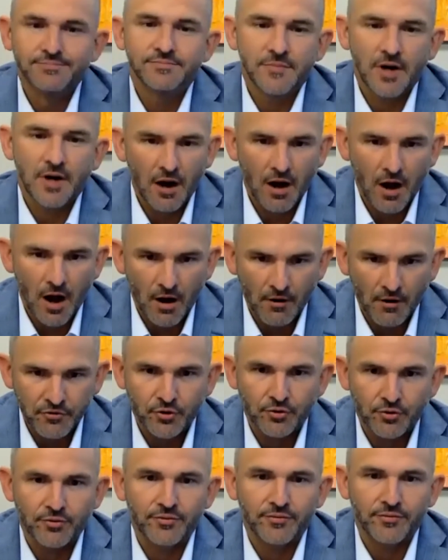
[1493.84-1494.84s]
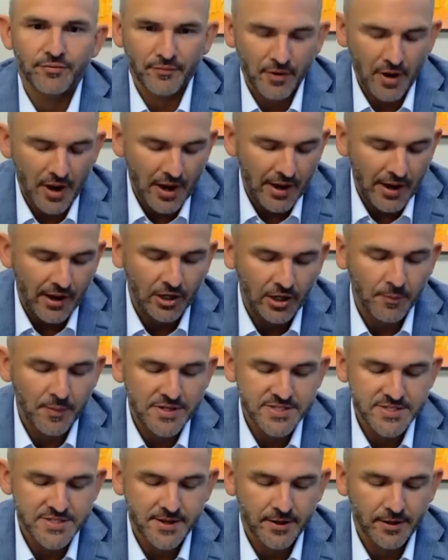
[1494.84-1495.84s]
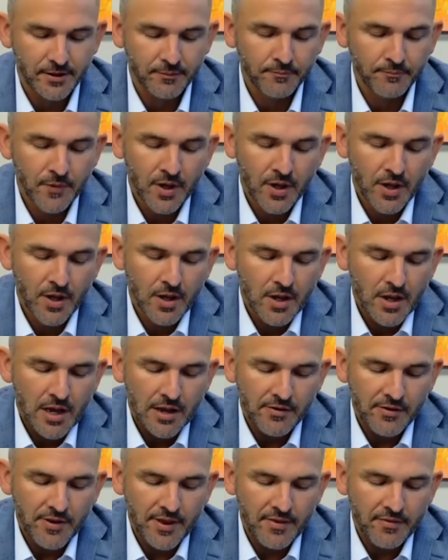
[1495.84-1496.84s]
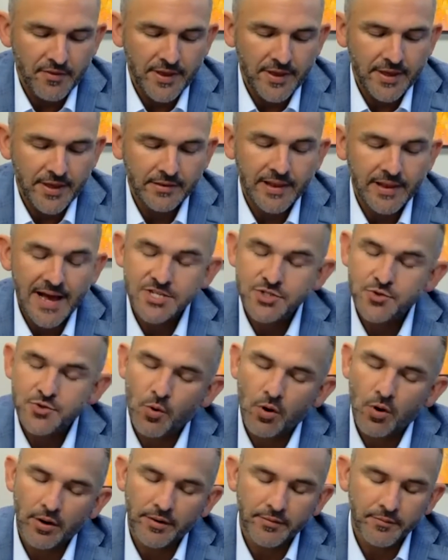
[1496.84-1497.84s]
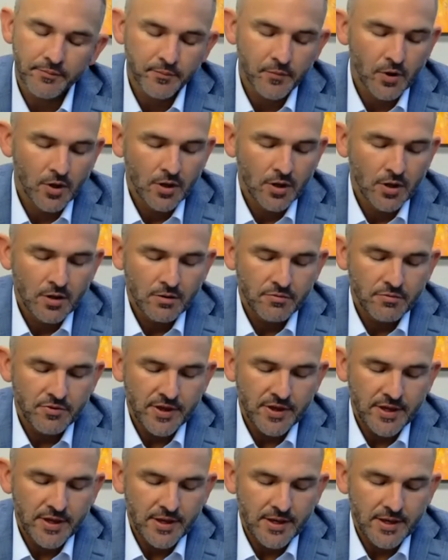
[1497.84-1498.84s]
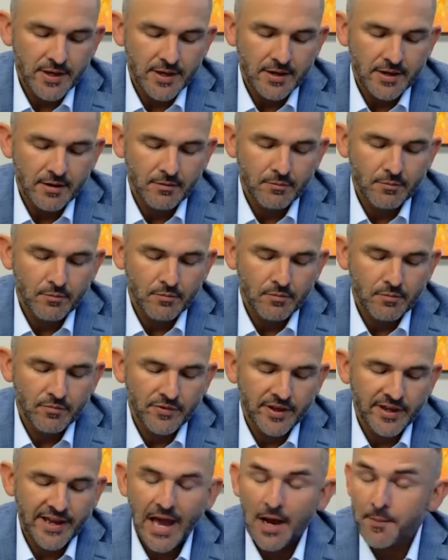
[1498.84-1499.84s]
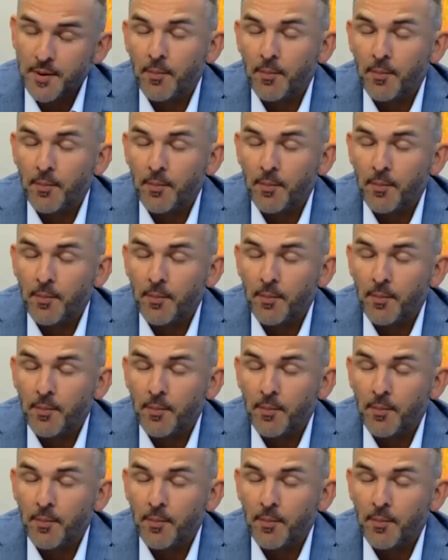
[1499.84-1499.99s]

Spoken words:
of certain elements there. And then the last one, the Academy